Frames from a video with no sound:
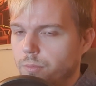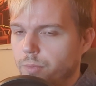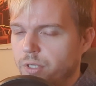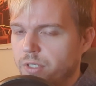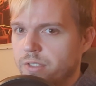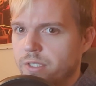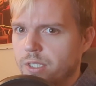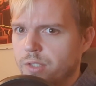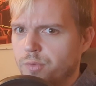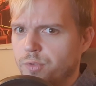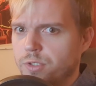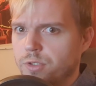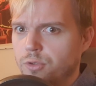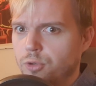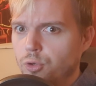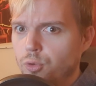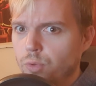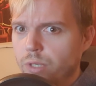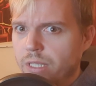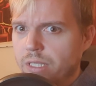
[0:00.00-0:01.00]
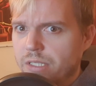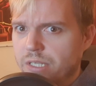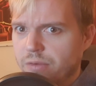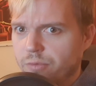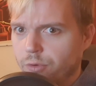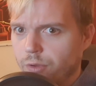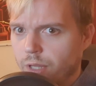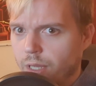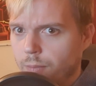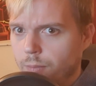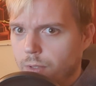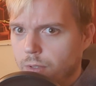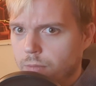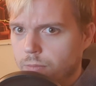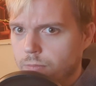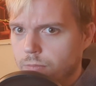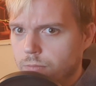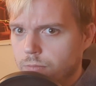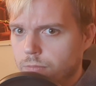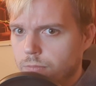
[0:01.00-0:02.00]
Because this was too easy for them.
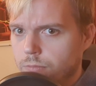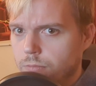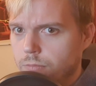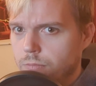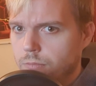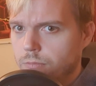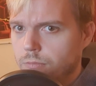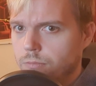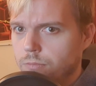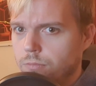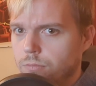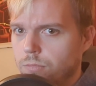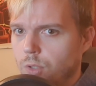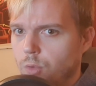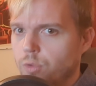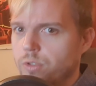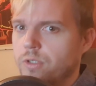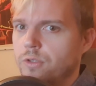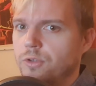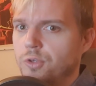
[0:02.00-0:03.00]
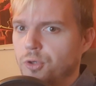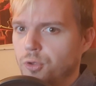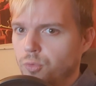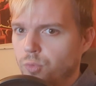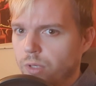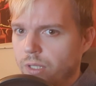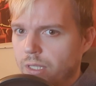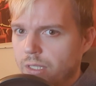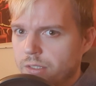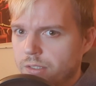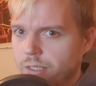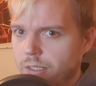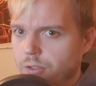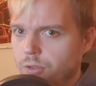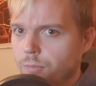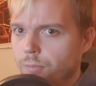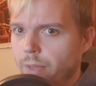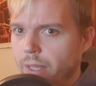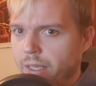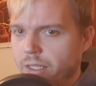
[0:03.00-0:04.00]
It was too easy
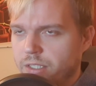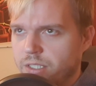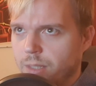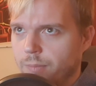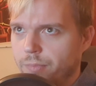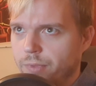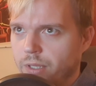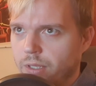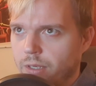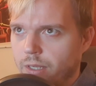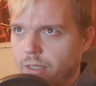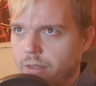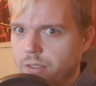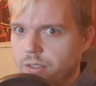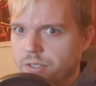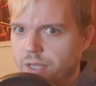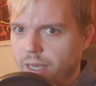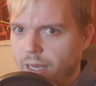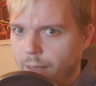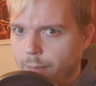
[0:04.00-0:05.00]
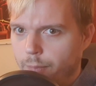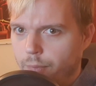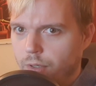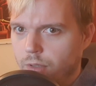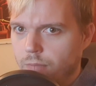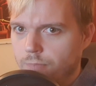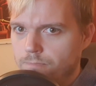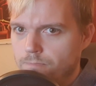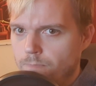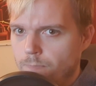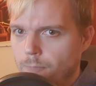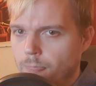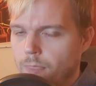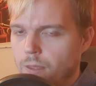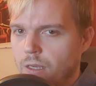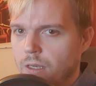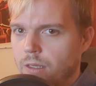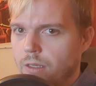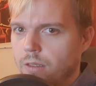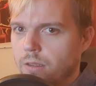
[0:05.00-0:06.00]
to make something like this happen,
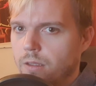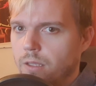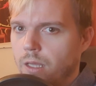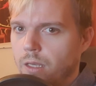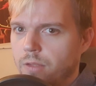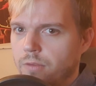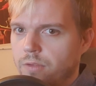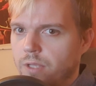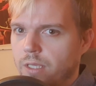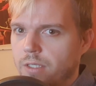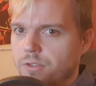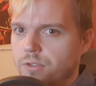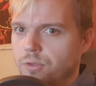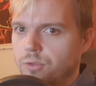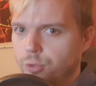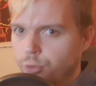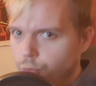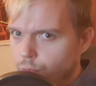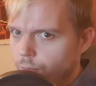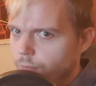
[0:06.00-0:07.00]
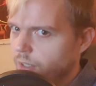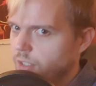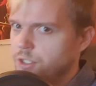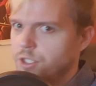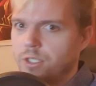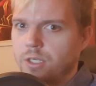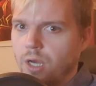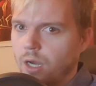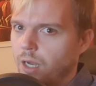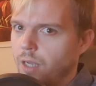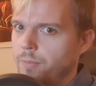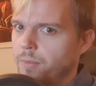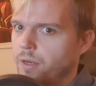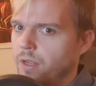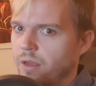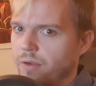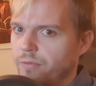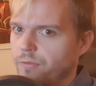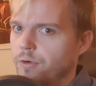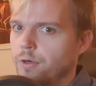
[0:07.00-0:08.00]
and it takes too much time
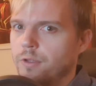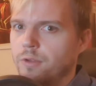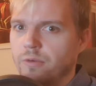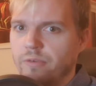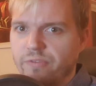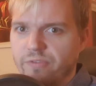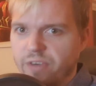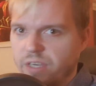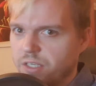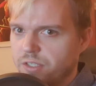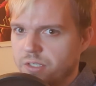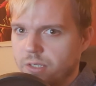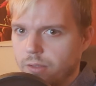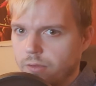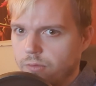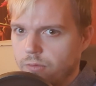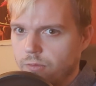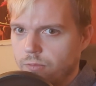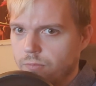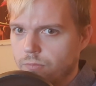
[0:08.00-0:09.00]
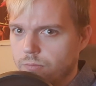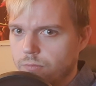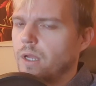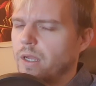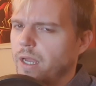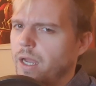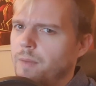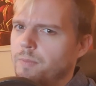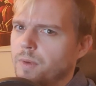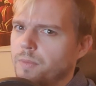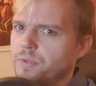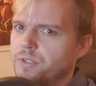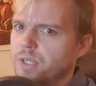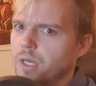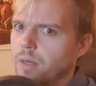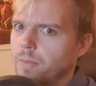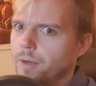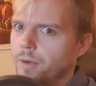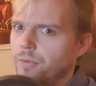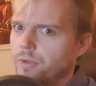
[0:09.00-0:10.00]
and effort to fix it. Like, I'm
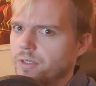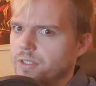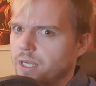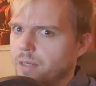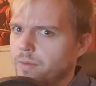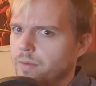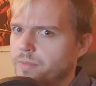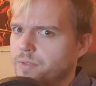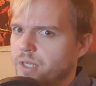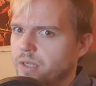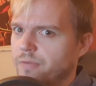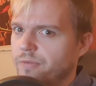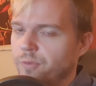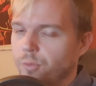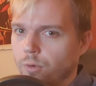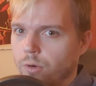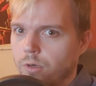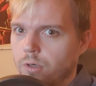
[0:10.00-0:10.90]
upset about this. I'm upset